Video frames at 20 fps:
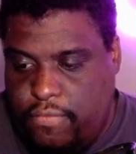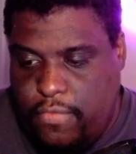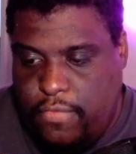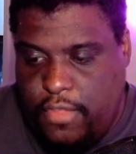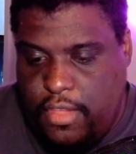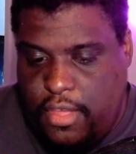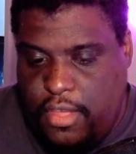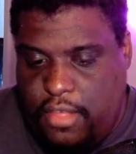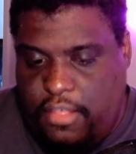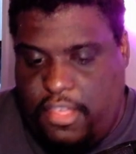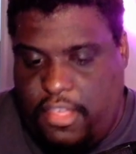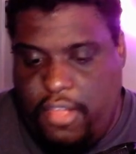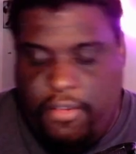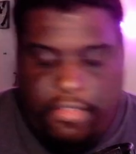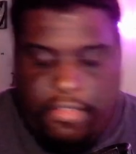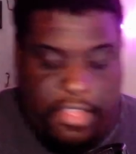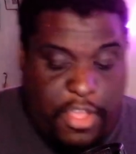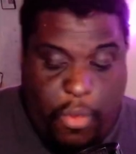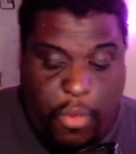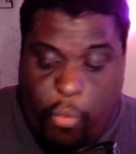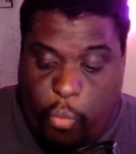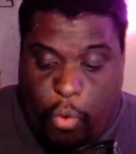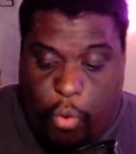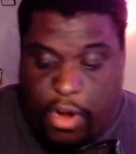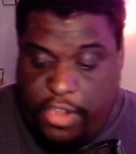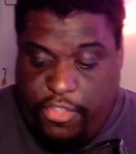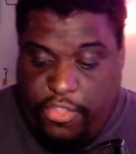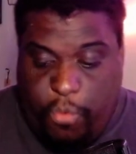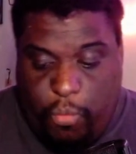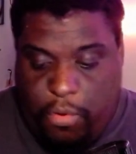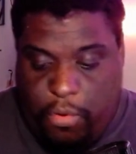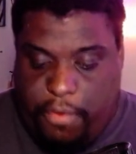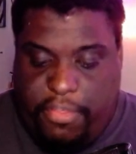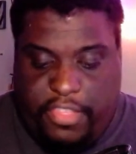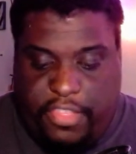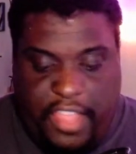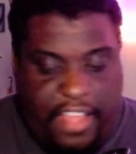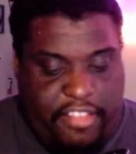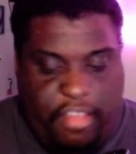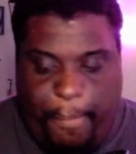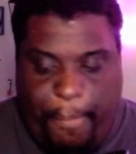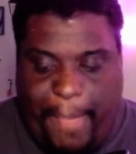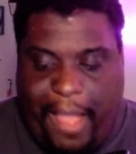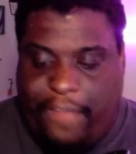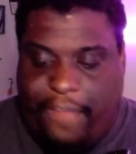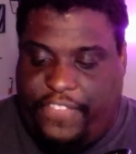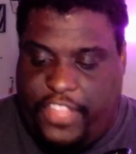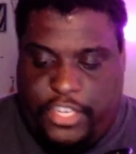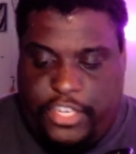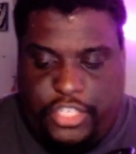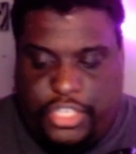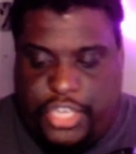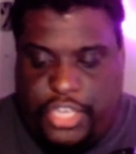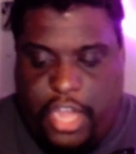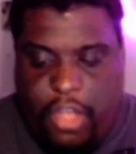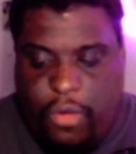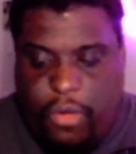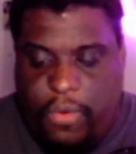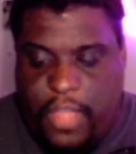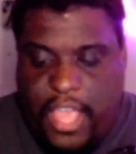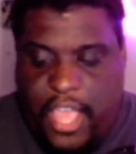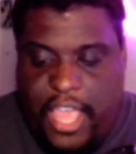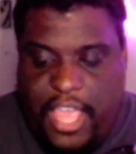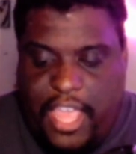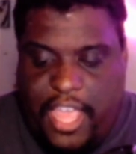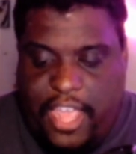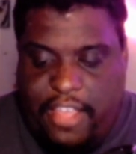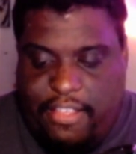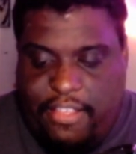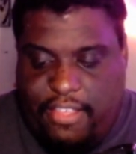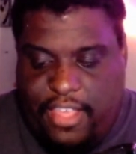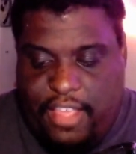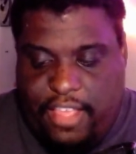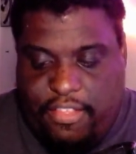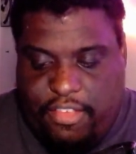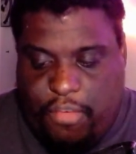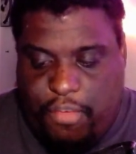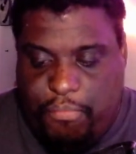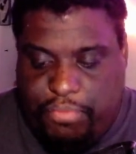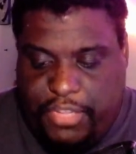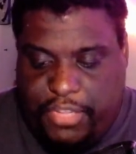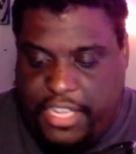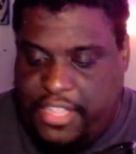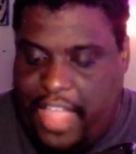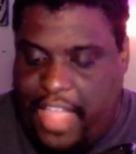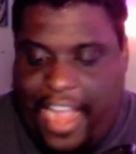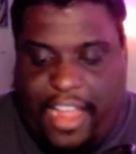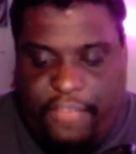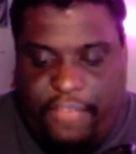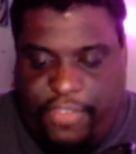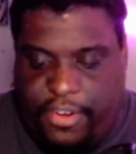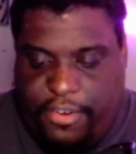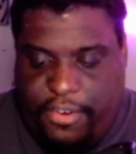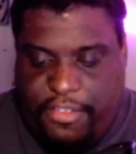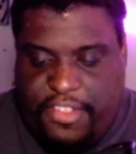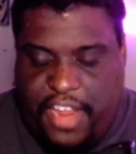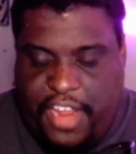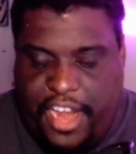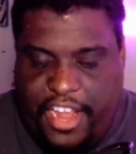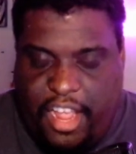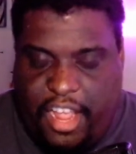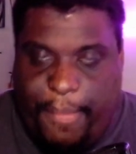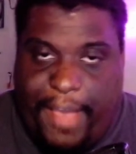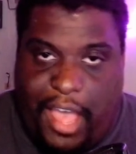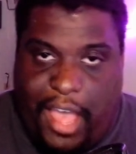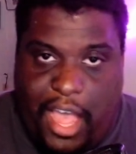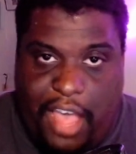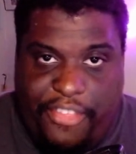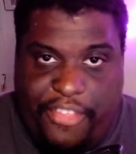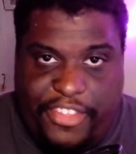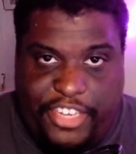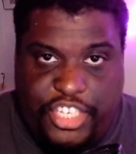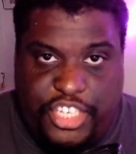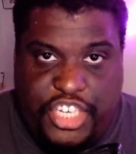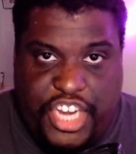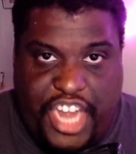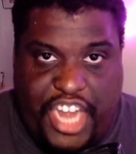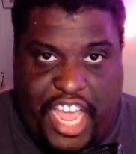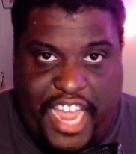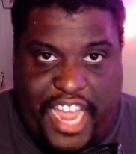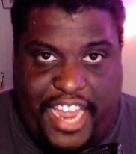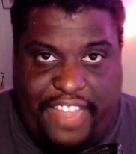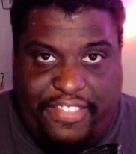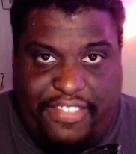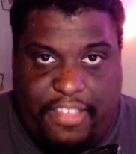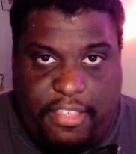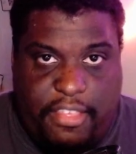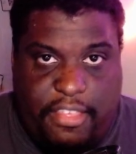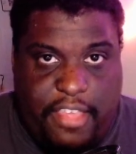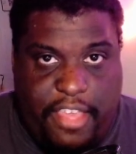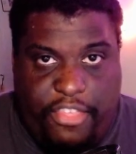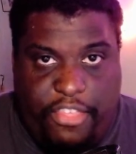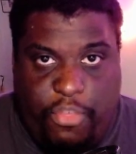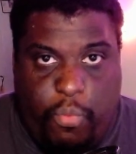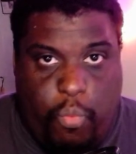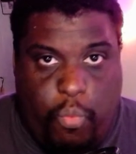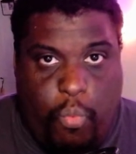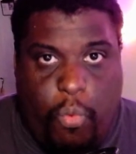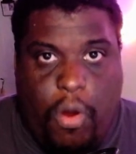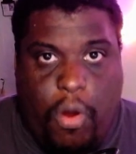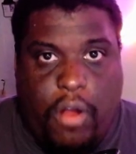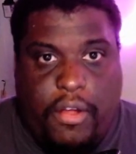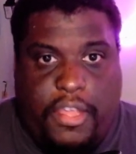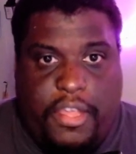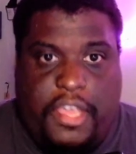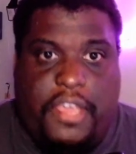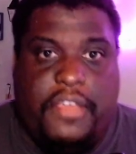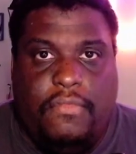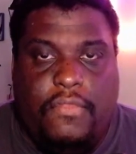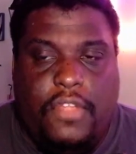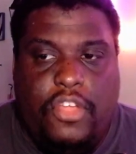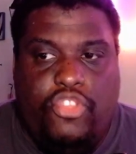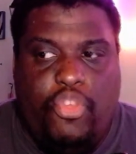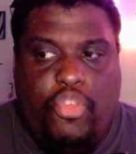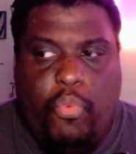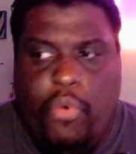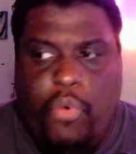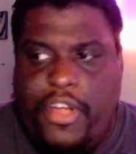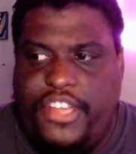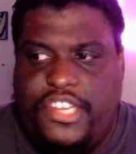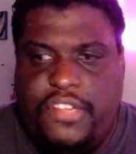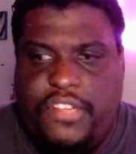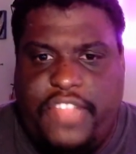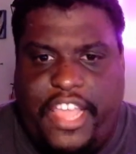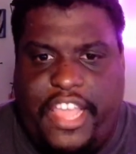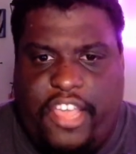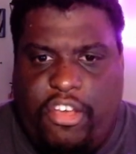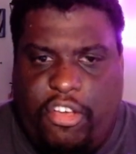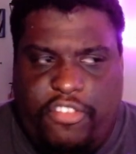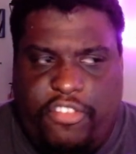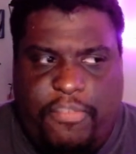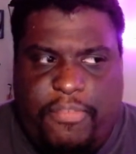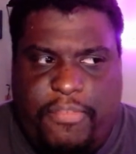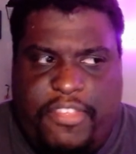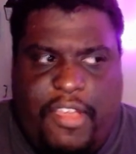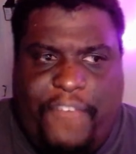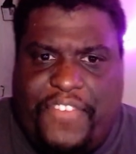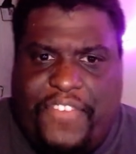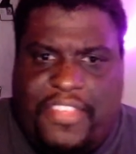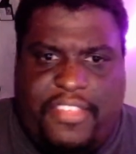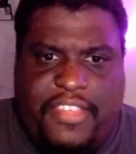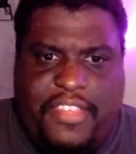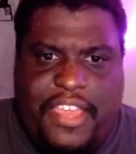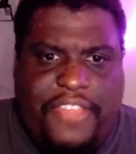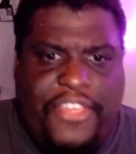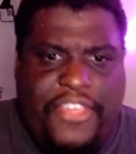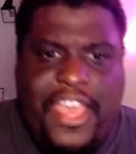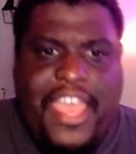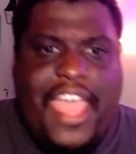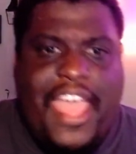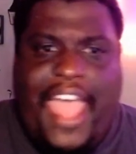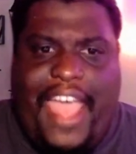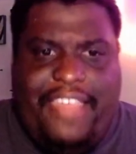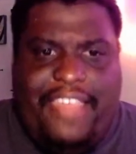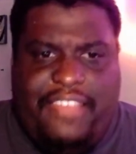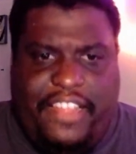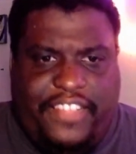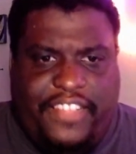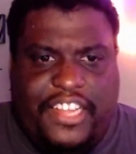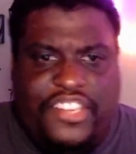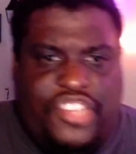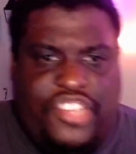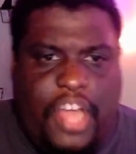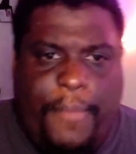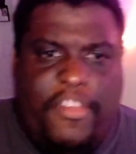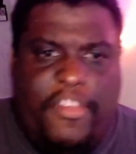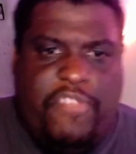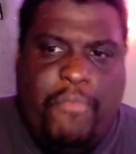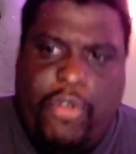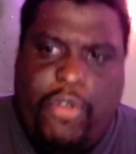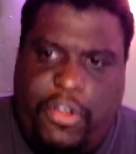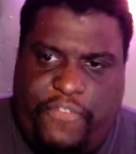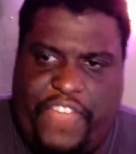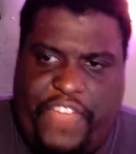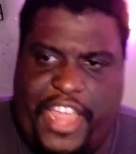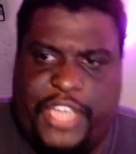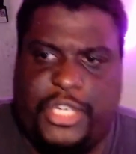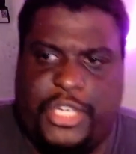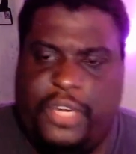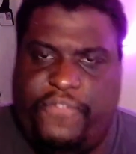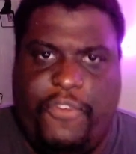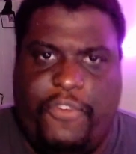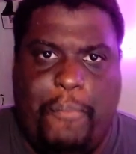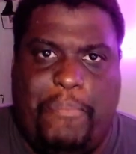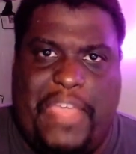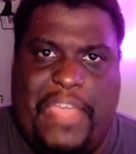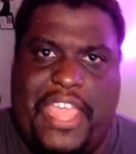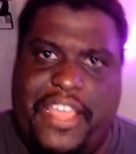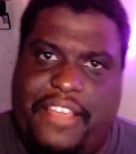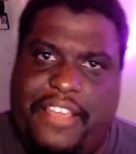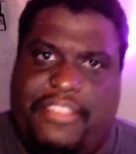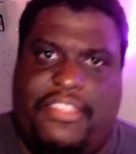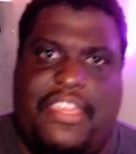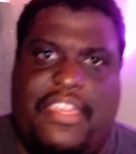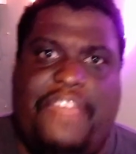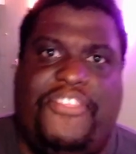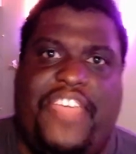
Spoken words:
Seriously, one of the worst things about this show is its complete lack of understanding about how the Jedi and the Sith work. The one dude that calls himself a Sith has like the dumbest motivation for being a Sith